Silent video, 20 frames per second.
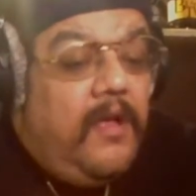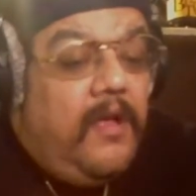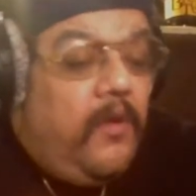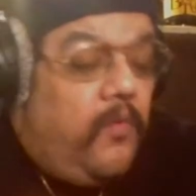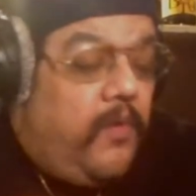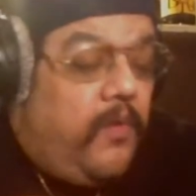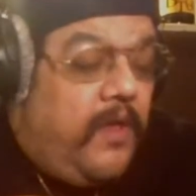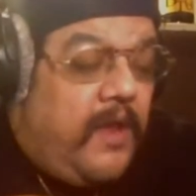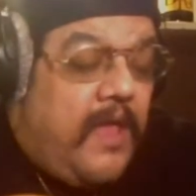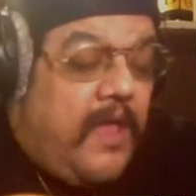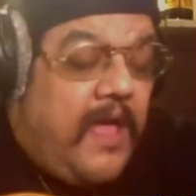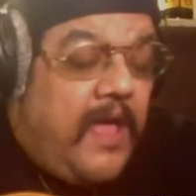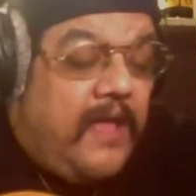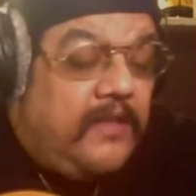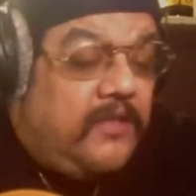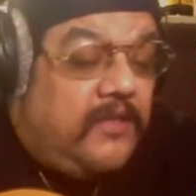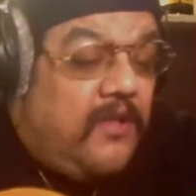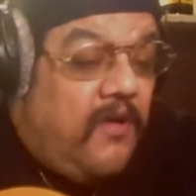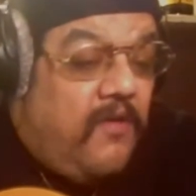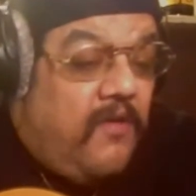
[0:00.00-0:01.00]
when I
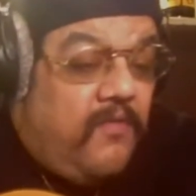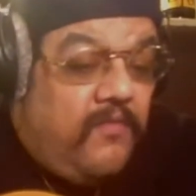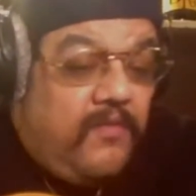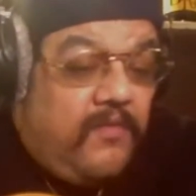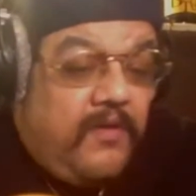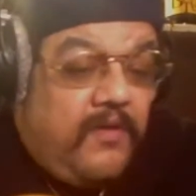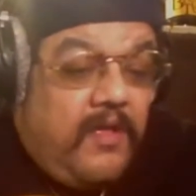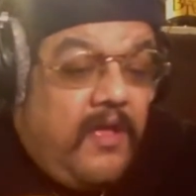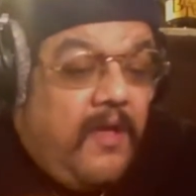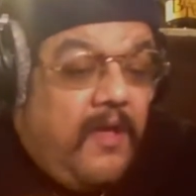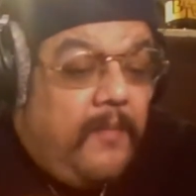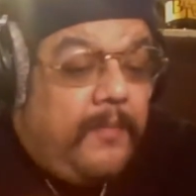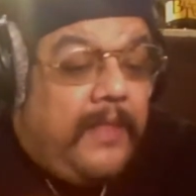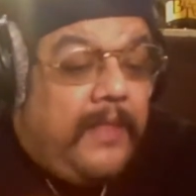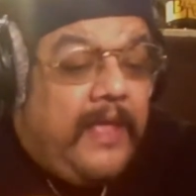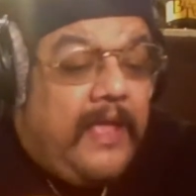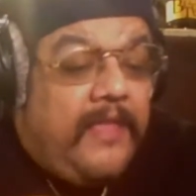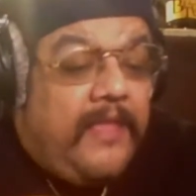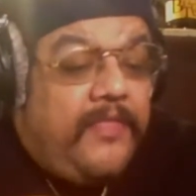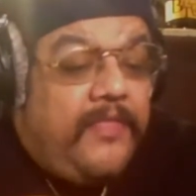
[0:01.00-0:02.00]
don't
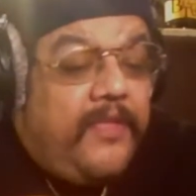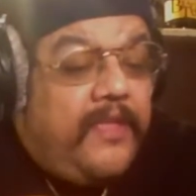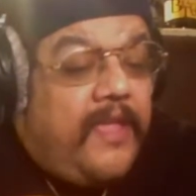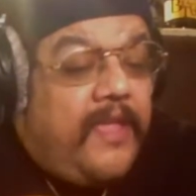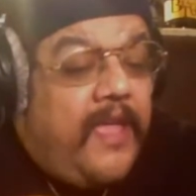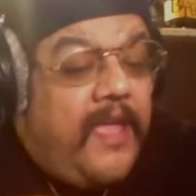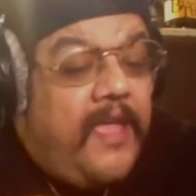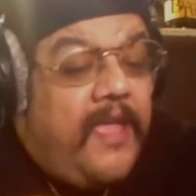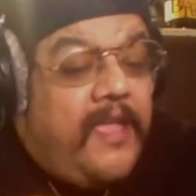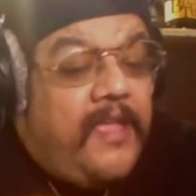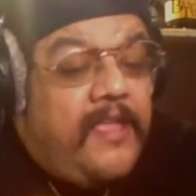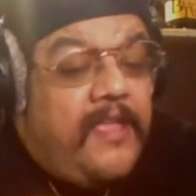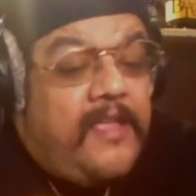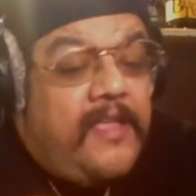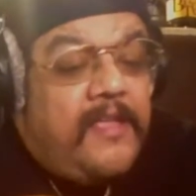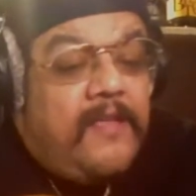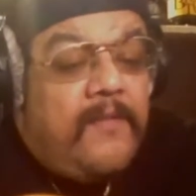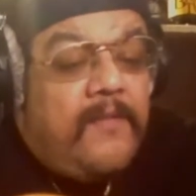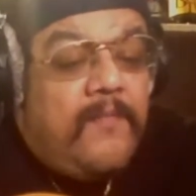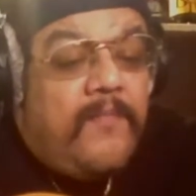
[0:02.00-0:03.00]
play the
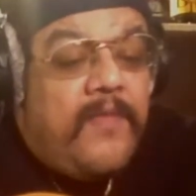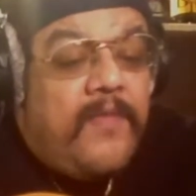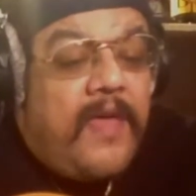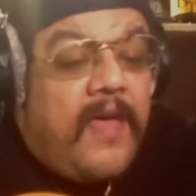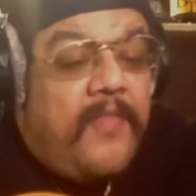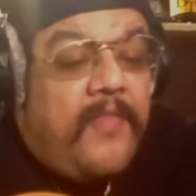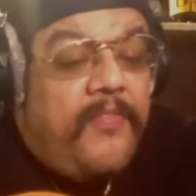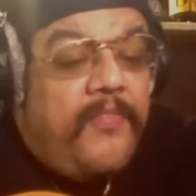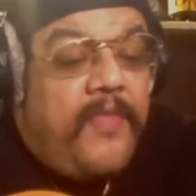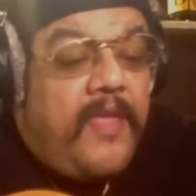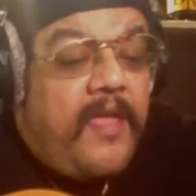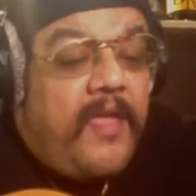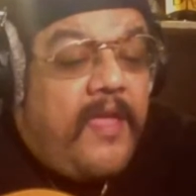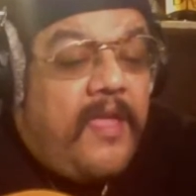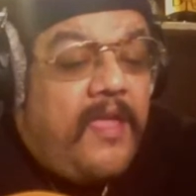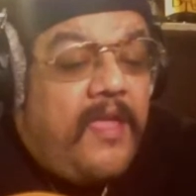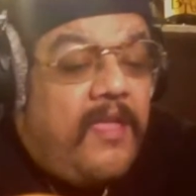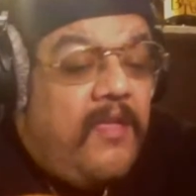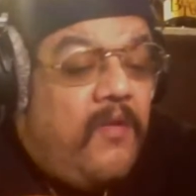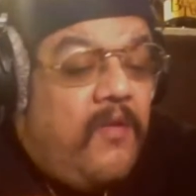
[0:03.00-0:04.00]
game that
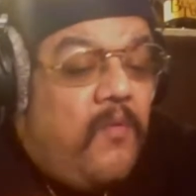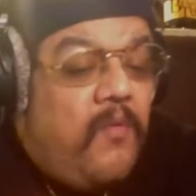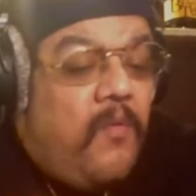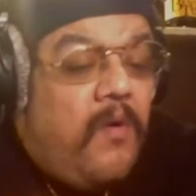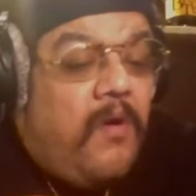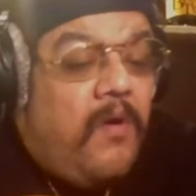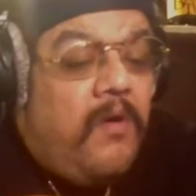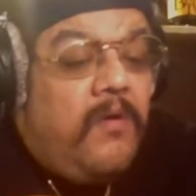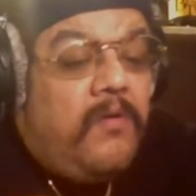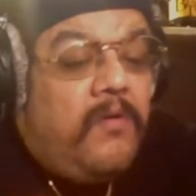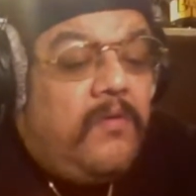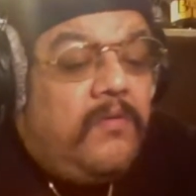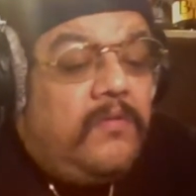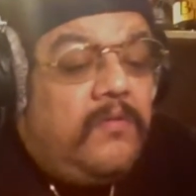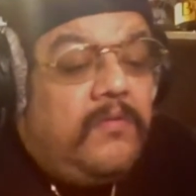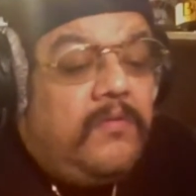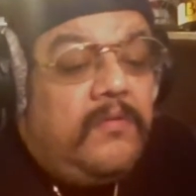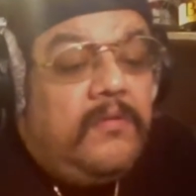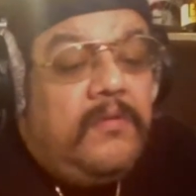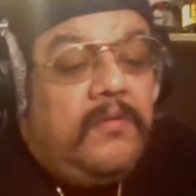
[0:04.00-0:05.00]
they
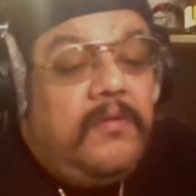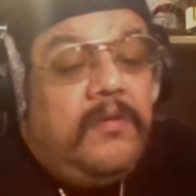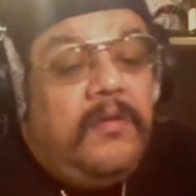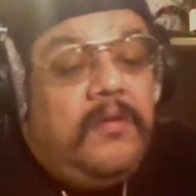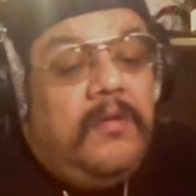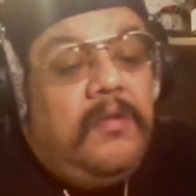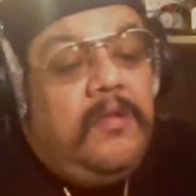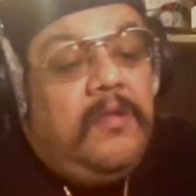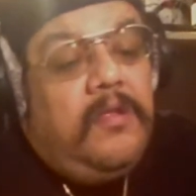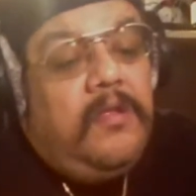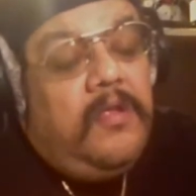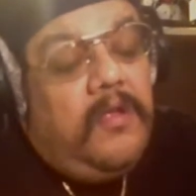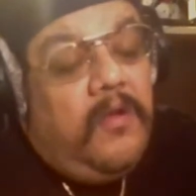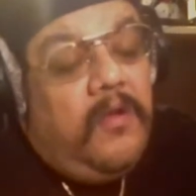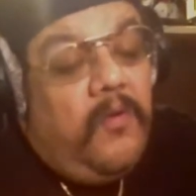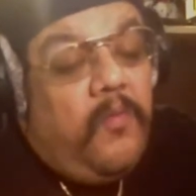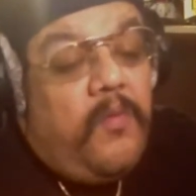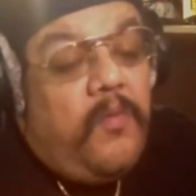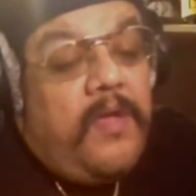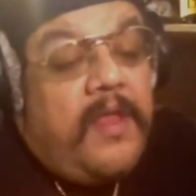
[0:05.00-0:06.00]

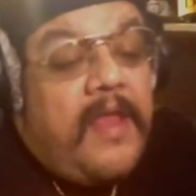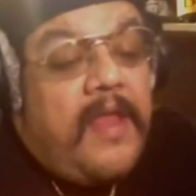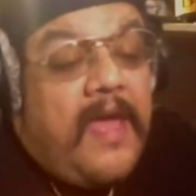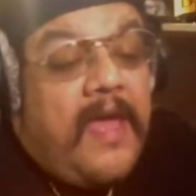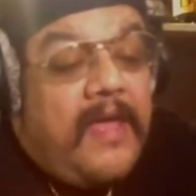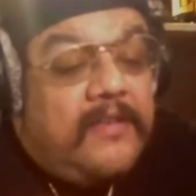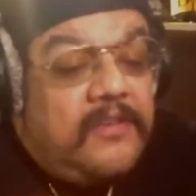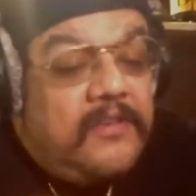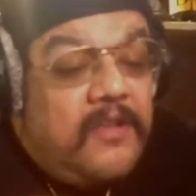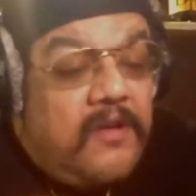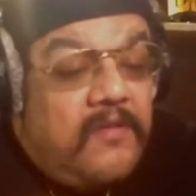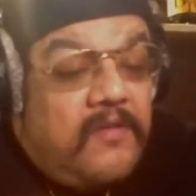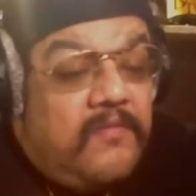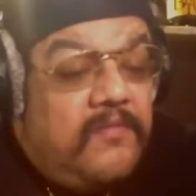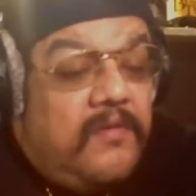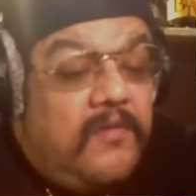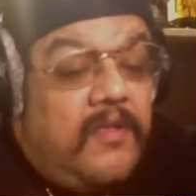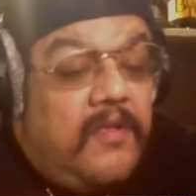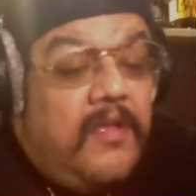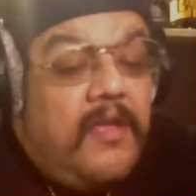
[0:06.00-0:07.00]
want, when I
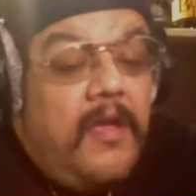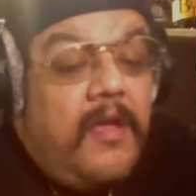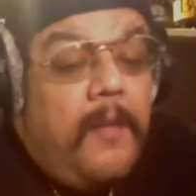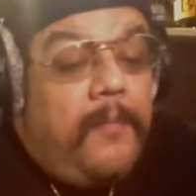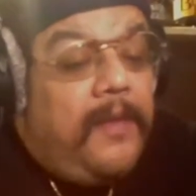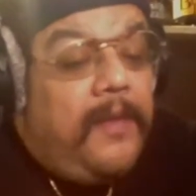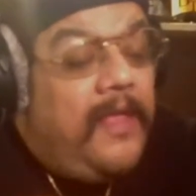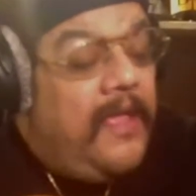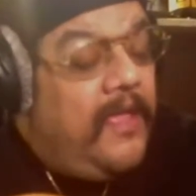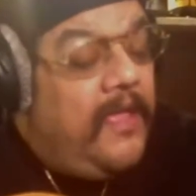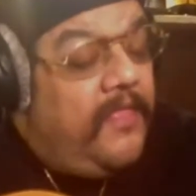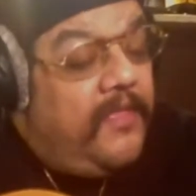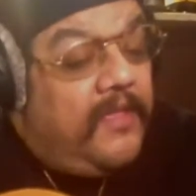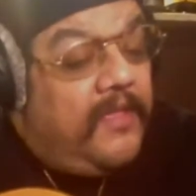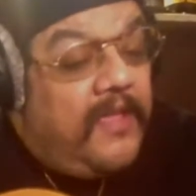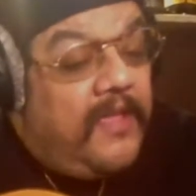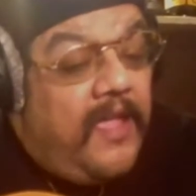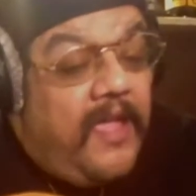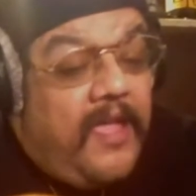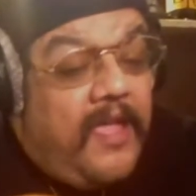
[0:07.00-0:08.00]
don't play the
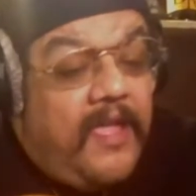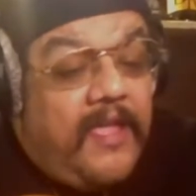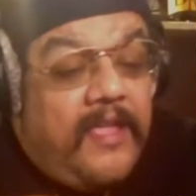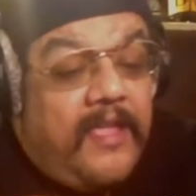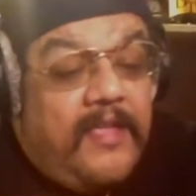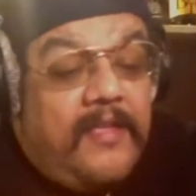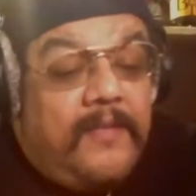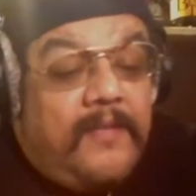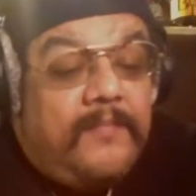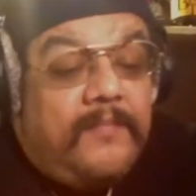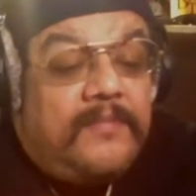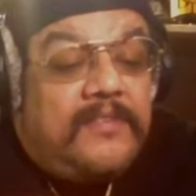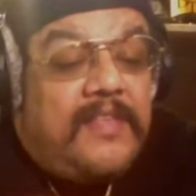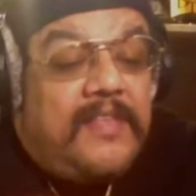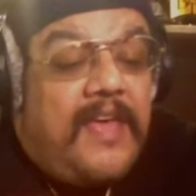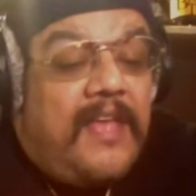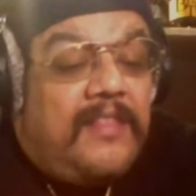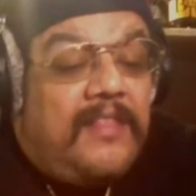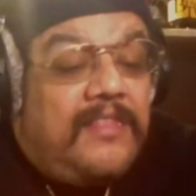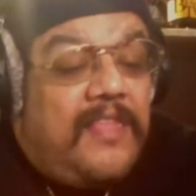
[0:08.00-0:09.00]
games
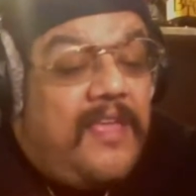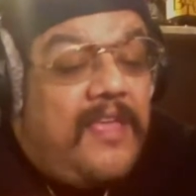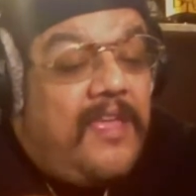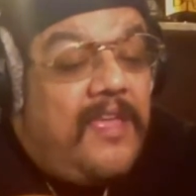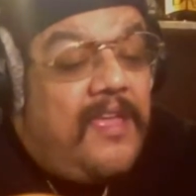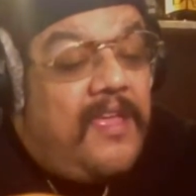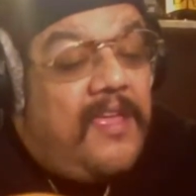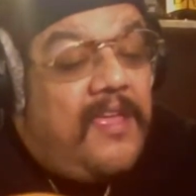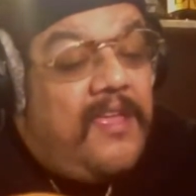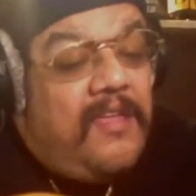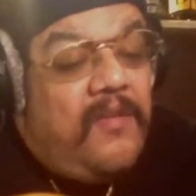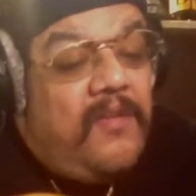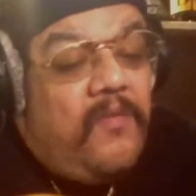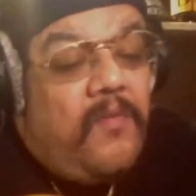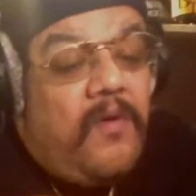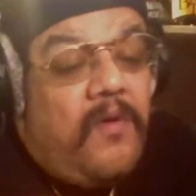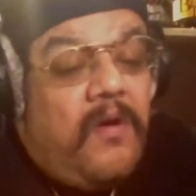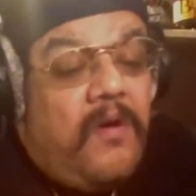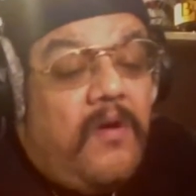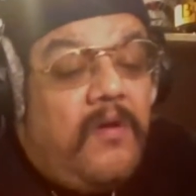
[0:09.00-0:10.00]
that they
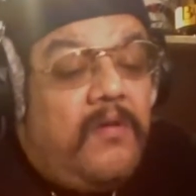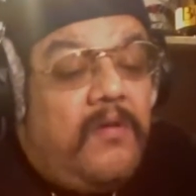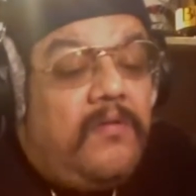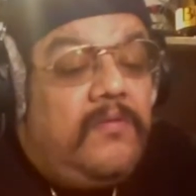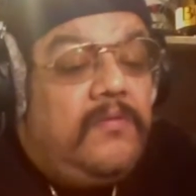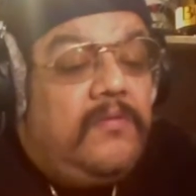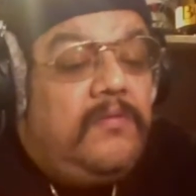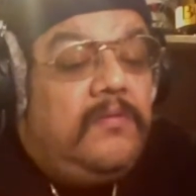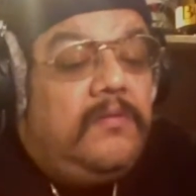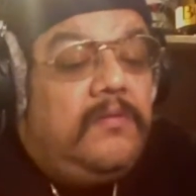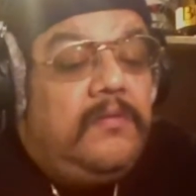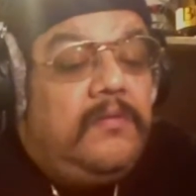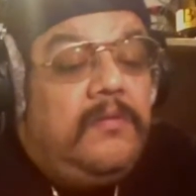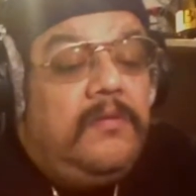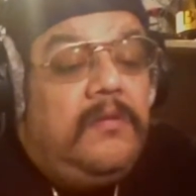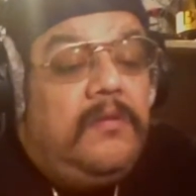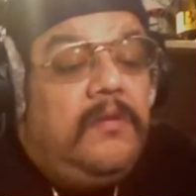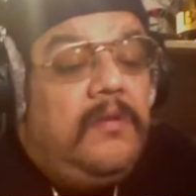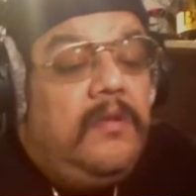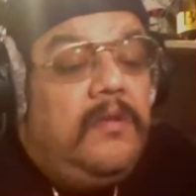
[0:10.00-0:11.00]
want,
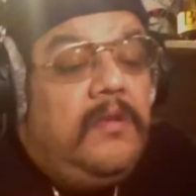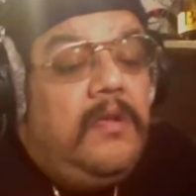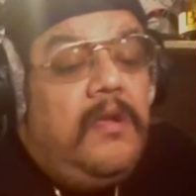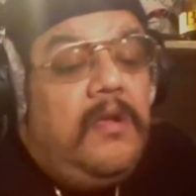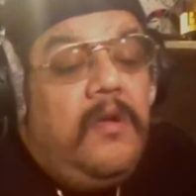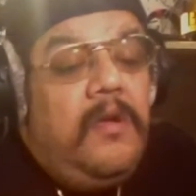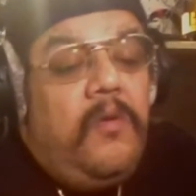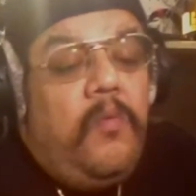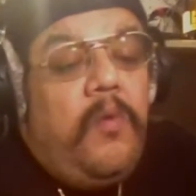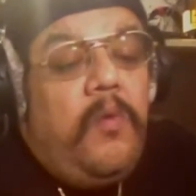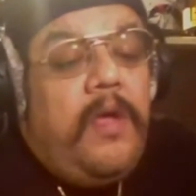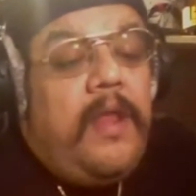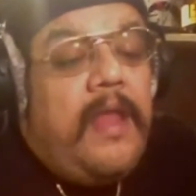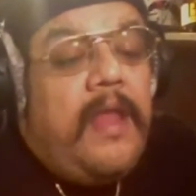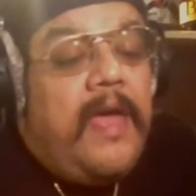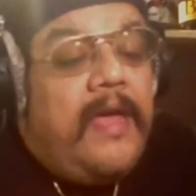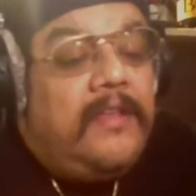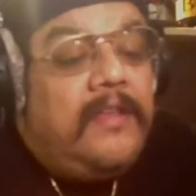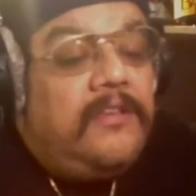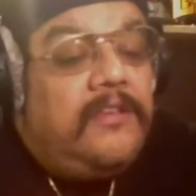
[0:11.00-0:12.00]
when
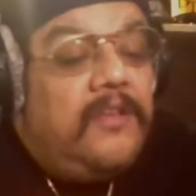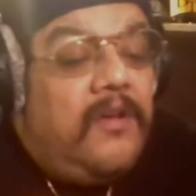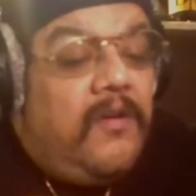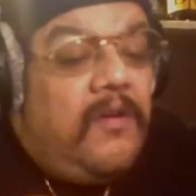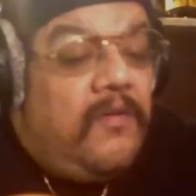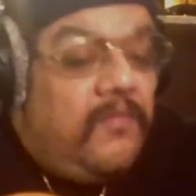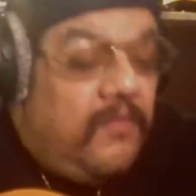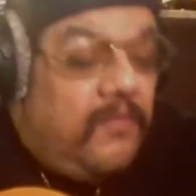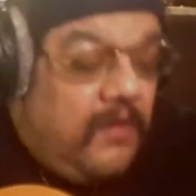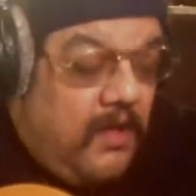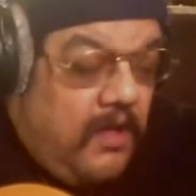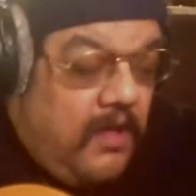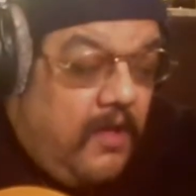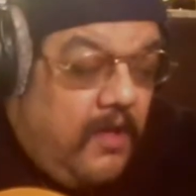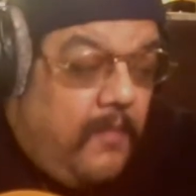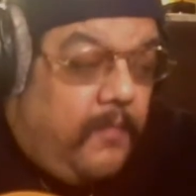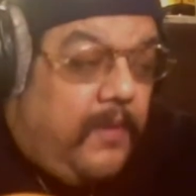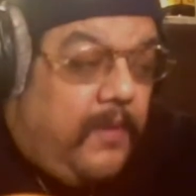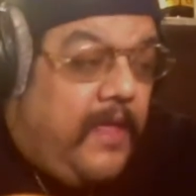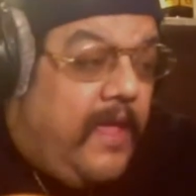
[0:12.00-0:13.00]
I
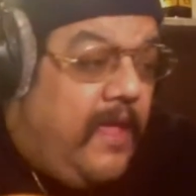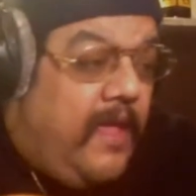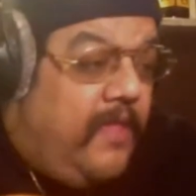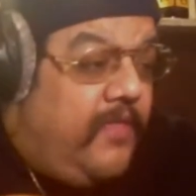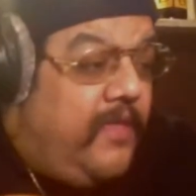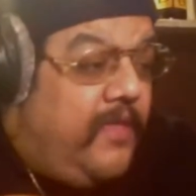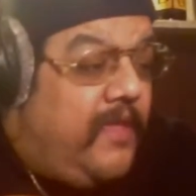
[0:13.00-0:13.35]
don't play the